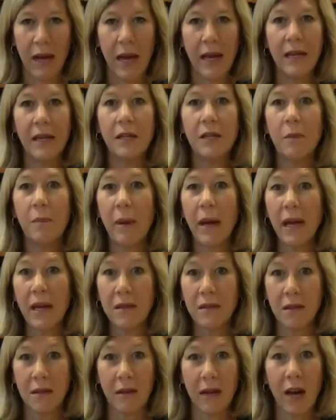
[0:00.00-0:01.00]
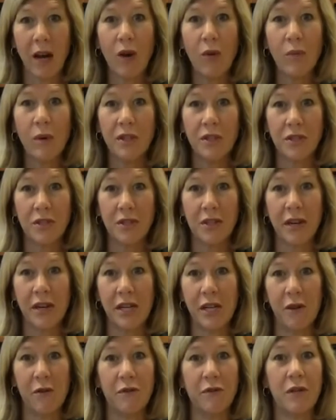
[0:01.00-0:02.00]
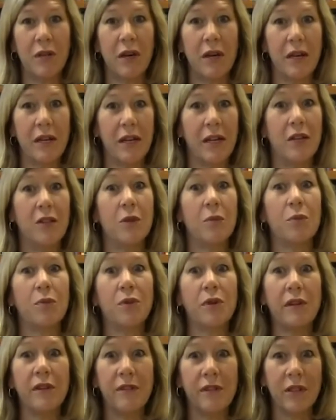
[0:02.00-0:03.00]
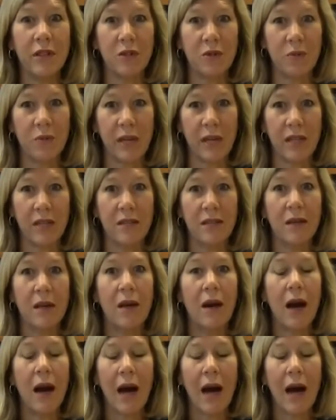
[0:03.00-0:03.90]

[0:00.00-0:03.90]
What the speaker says: And it depends on how much study you've done in the previous weeks,